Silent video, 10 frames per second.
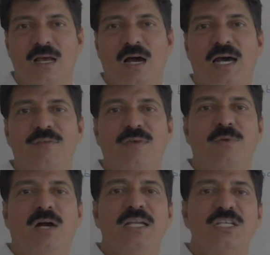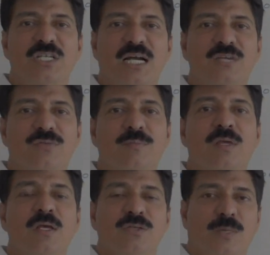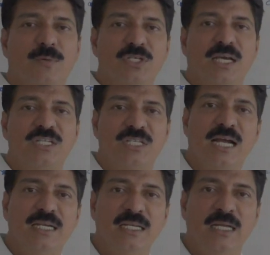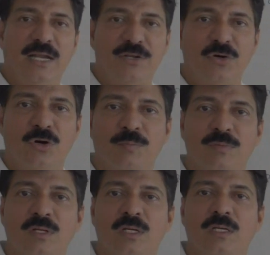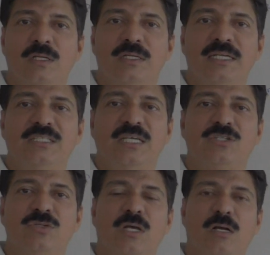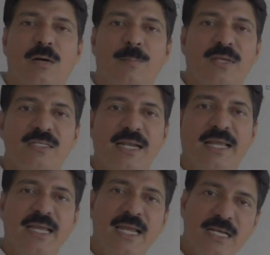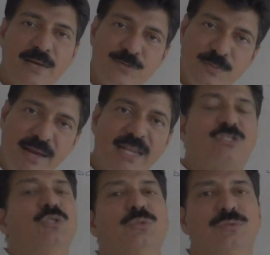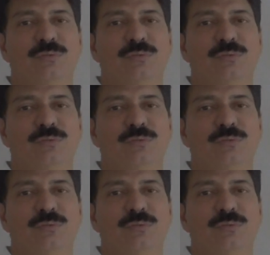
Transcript: Or if a body starts from, suppose you are starting at home, reaches to the complex and again comes back to